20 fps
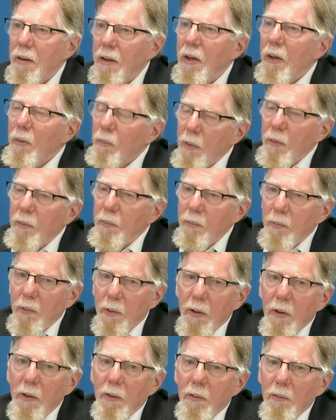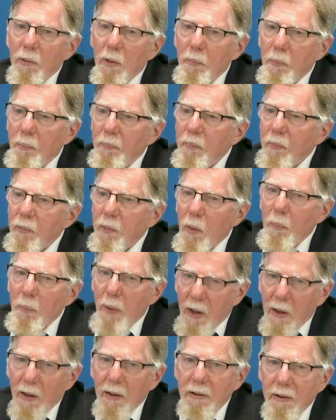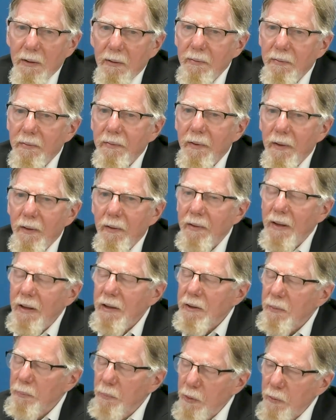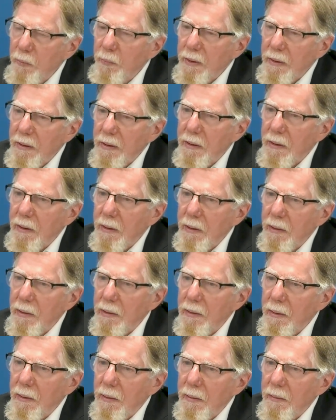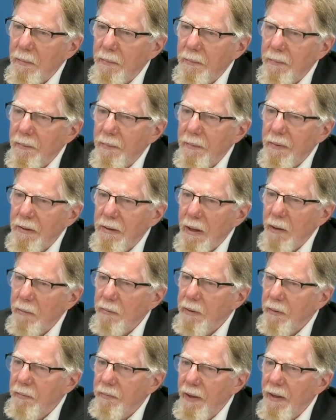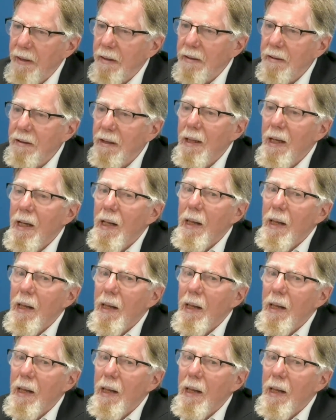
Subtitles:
that were part of this movement of self-defense.